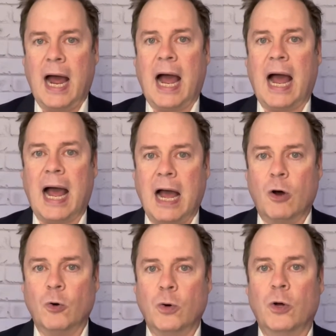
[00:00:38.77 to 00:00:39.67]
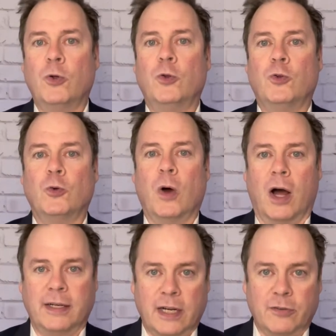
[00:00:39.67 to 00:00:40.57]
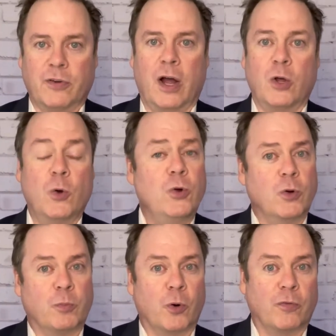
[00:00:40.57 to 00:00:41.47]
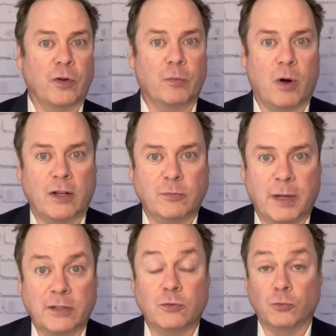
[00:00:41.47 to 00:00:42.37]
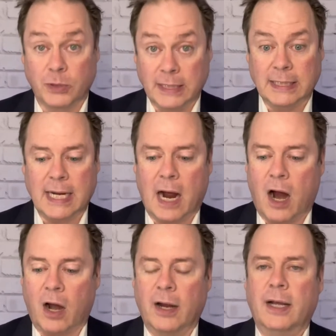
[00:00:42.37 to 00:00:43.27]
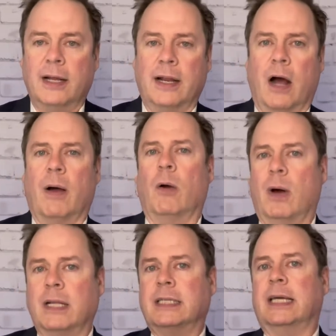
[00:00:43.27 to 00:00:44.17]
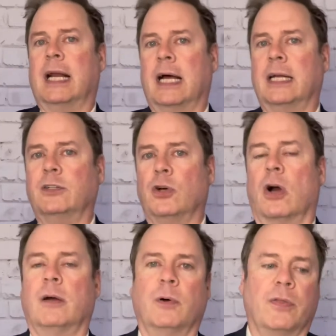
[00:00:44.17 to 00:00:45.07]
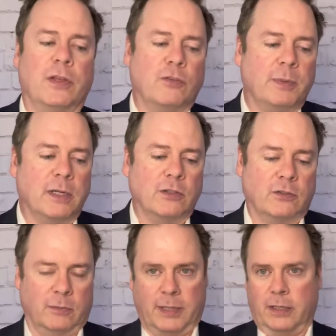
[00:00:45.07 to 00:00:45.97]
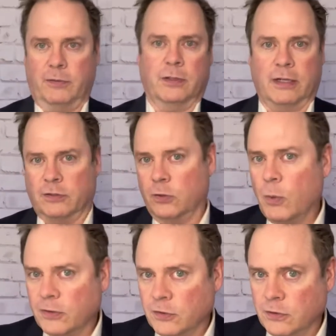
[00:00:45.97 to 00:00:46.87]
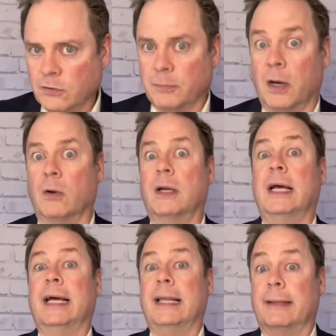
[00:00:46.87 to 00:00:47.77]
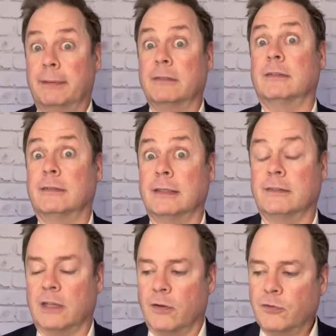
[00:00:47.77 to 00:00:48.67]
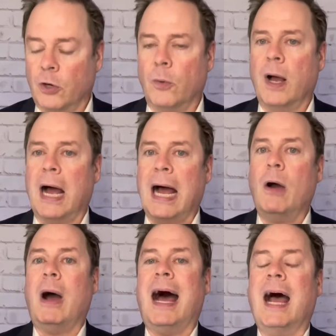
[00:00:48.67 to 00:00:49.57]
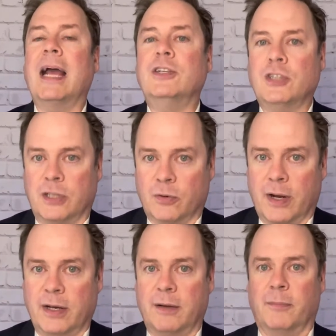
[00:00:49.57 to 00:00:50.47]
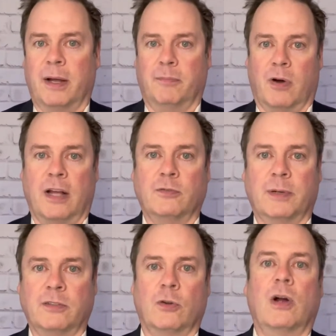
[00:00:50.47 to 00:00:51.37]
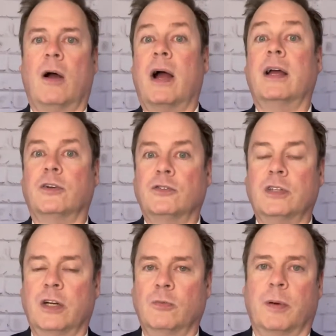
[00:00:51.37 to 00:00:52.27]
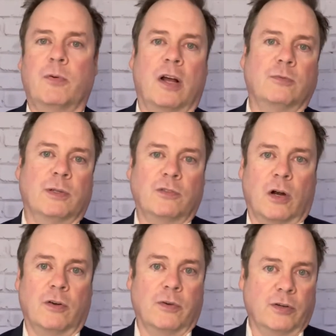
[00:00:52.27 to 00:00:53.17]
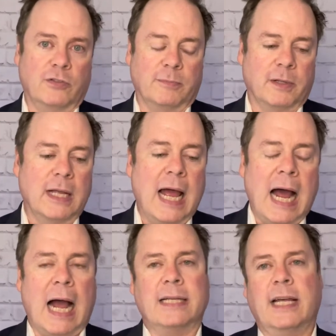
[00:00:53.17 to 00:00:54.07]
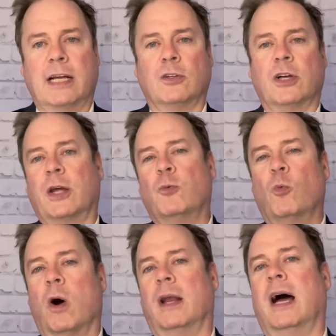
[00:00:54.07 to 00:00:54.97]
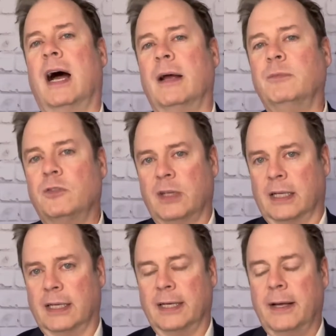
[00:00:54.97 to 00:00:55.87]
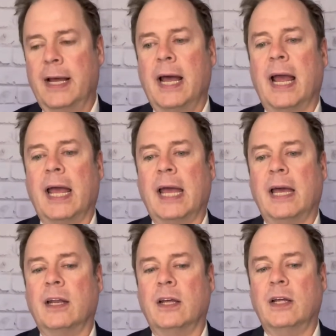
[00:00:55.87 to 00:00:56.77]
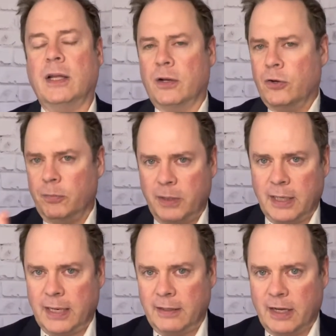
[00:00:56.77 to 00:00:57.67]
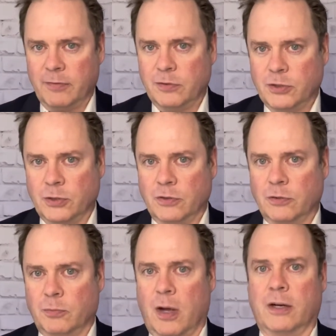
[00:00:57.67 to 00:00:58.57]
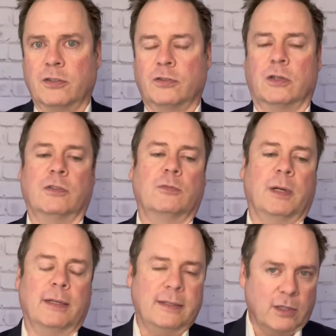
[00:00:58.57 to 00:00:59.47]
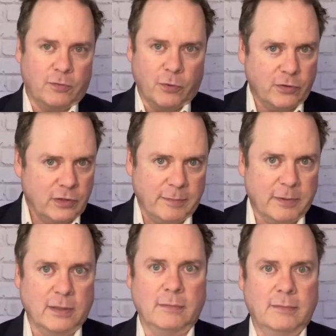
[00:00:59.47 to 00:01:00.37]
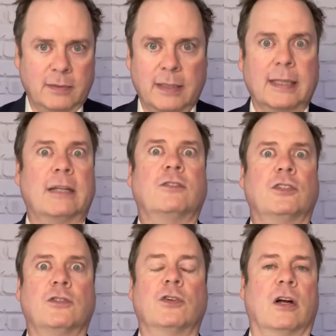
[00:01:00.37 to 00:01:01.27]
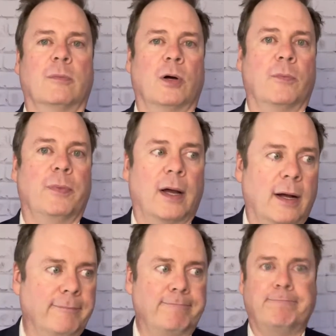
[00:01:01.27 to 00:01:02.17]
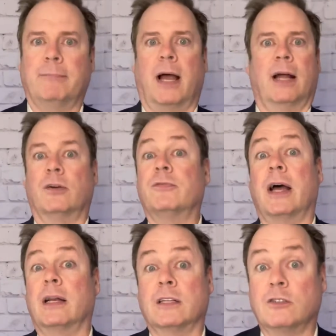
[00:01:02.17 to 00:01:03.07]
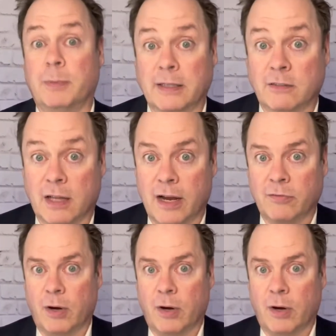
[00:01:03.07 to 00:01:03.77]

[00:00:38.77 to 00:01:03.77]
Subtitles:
how to identify who your perfect prospects really are. Now, I wanted to get on and talk about this because so many of you are asking questions about the business in itself. So how I generate my prospects, or how I understand who my prospects are very simple. I take a look at what I'm selling. And it could be any type of insurance or product or service. But, for example, let's just talk about final expense life,